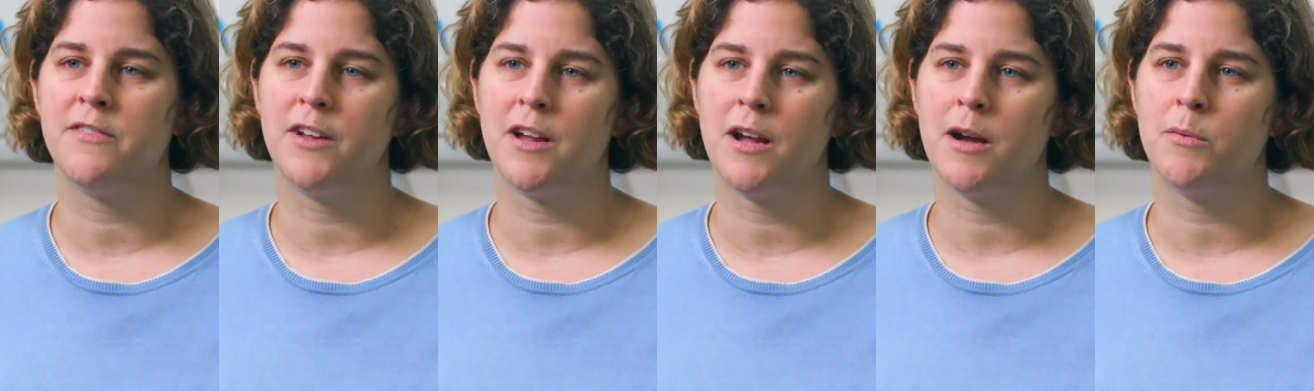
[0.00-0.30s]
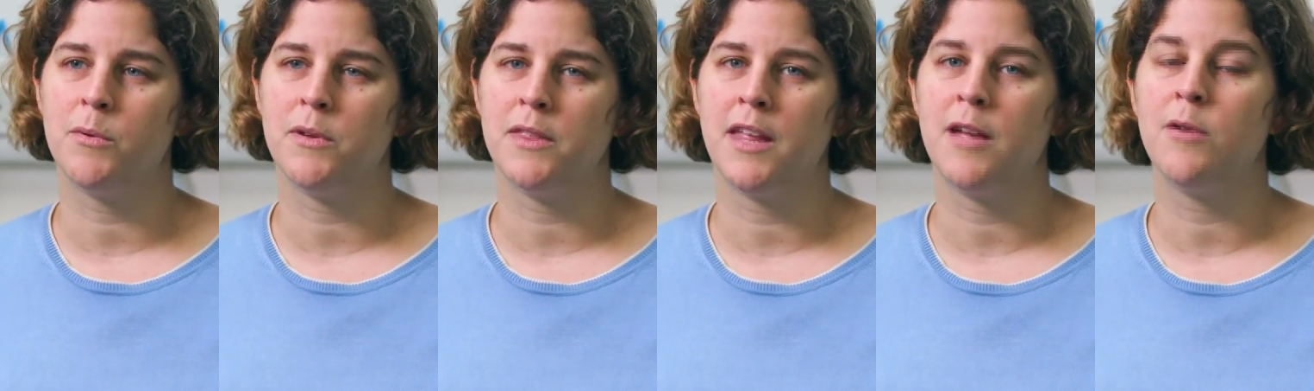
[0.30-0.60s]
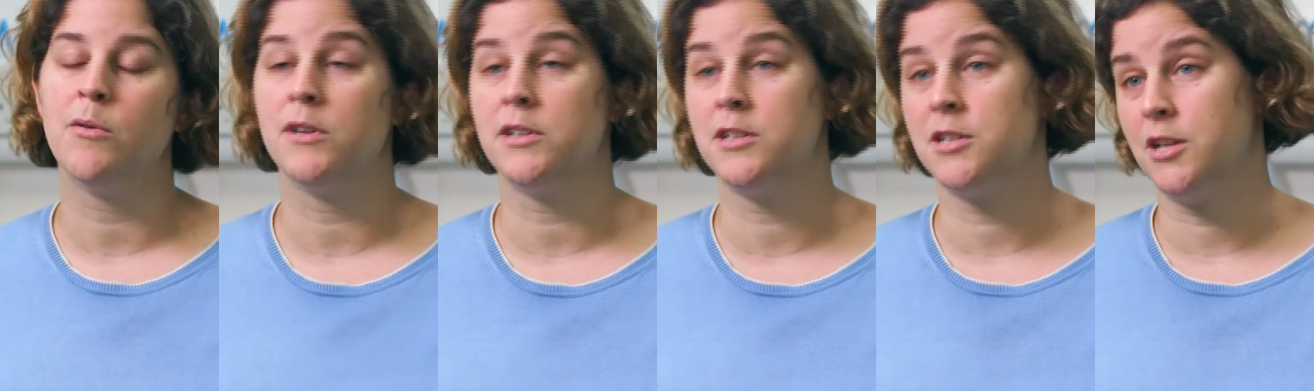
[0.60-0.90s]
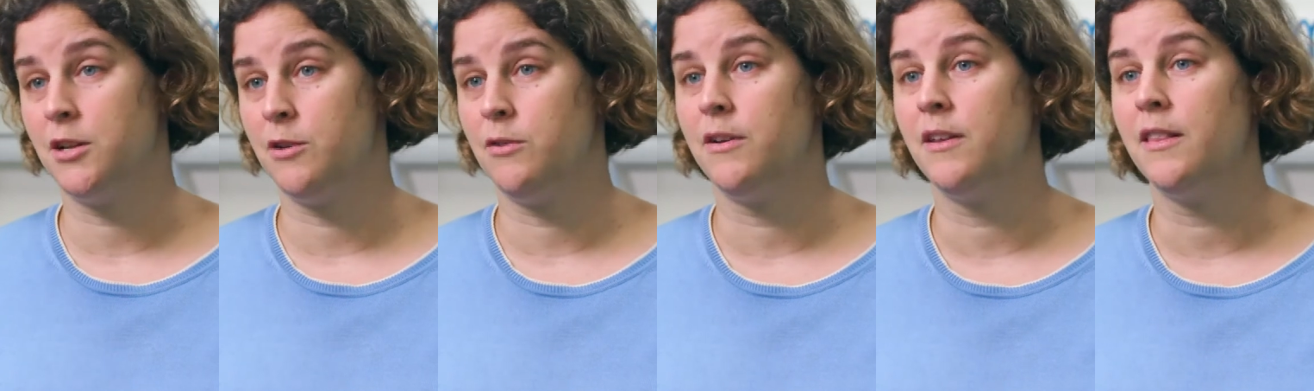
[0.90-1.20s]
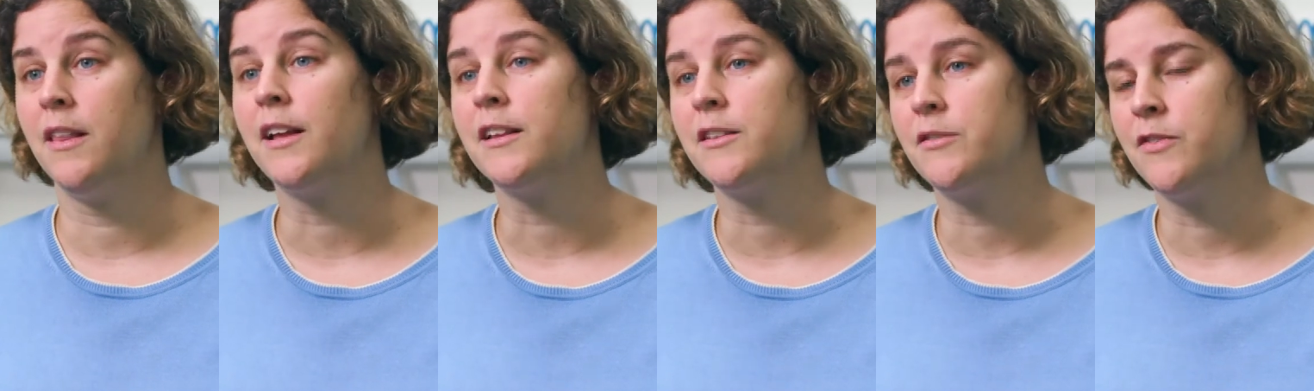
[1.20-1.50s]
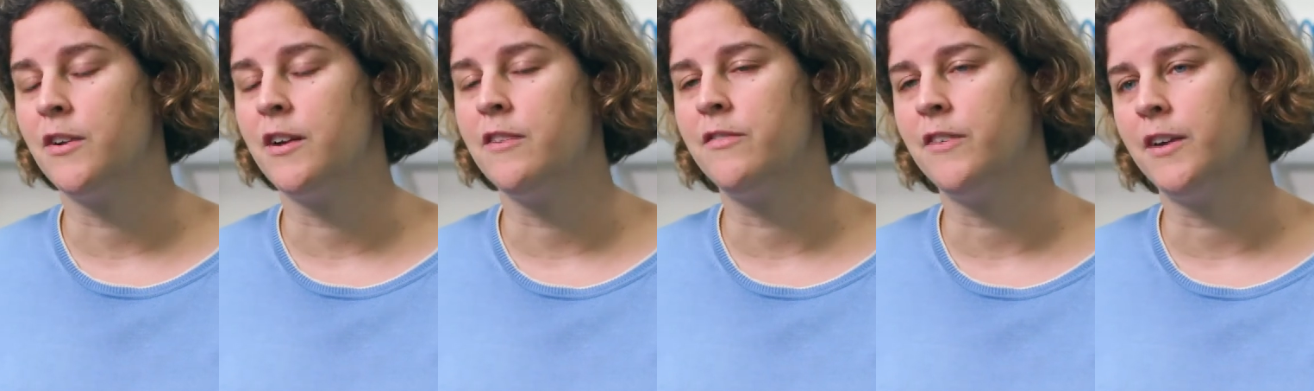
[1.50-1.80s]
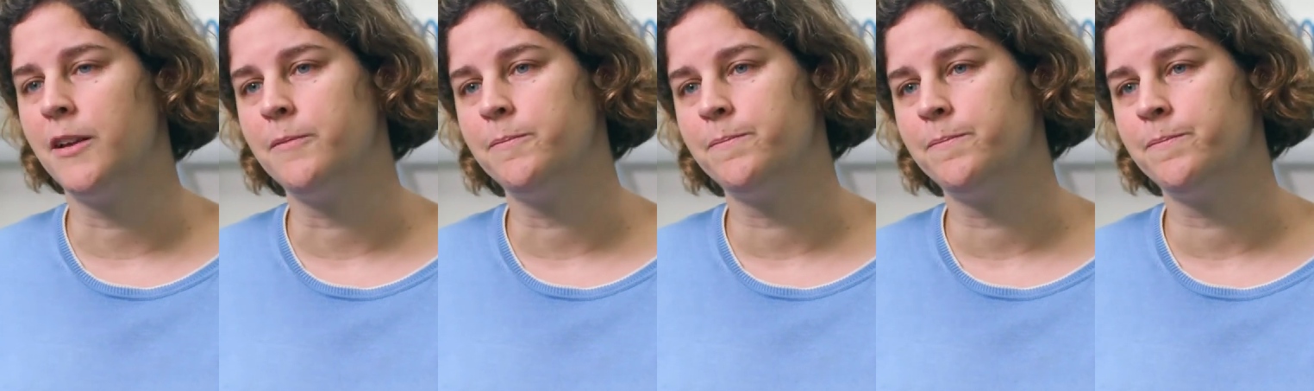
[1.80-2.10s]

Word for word: figure out what they want to do, and that's very fun.